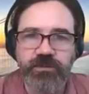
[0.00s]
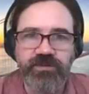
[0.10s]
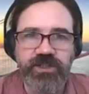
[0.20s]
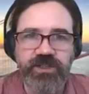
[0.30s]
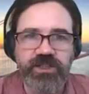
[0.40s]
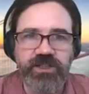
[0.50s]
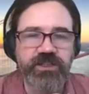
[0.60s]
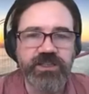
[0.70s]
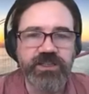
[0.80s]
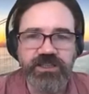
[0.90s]
some of
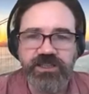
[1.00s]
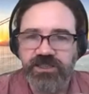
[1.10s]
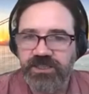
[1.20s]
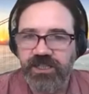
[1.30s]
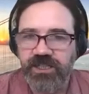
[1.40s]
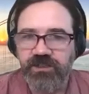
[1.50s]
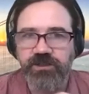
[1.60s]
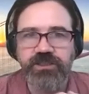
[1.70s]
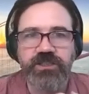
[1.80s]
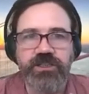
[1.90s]
the existing
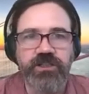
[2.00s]
standards,